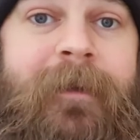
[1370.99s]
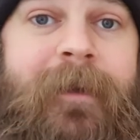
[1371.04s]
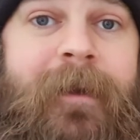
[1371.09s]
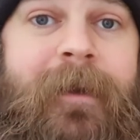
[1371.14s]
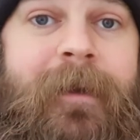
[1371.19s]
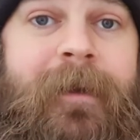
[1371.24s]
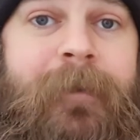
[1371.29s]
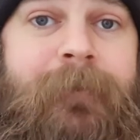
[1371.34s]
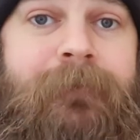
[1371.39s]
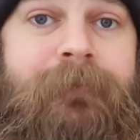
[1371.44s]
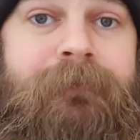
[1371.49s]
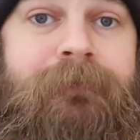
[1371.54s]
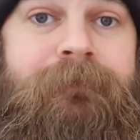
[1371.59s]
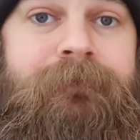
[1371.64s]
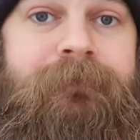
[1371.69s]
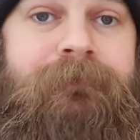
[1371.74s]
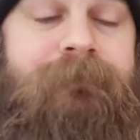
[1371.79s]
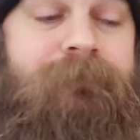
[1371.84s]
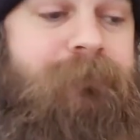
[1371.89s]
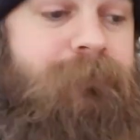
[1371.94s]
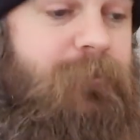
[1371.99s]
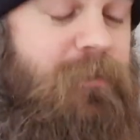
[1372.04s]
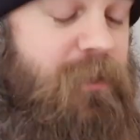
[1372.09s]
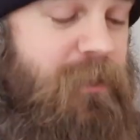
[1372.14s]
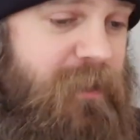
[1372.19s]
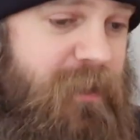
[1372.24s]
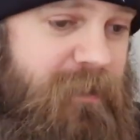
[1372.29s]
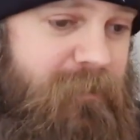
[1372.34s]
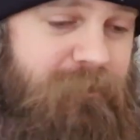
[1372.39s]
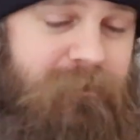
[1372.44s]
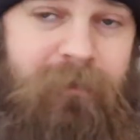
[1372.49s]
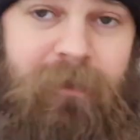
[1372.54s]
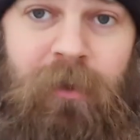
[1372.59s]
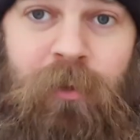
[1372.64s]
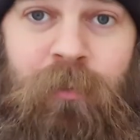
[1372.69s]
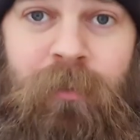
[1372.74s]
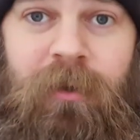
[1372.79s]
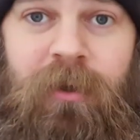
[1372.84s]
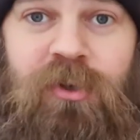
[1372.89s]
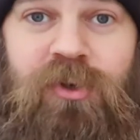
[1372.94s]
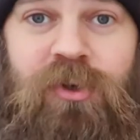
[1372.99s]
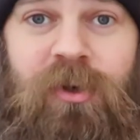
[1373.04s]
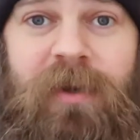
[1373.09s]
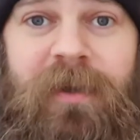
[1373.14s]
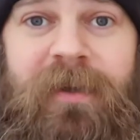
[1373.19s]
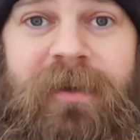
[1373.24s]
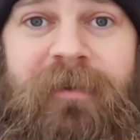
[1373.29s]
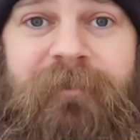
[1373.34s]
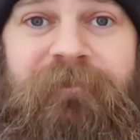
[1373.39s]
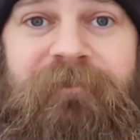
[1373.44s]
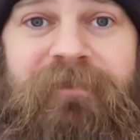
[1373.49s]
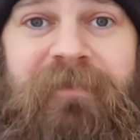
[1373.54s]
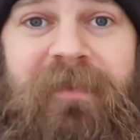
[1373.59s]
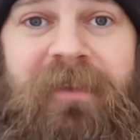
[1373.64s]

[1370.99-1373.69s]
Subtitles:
I hope you're enjoying it.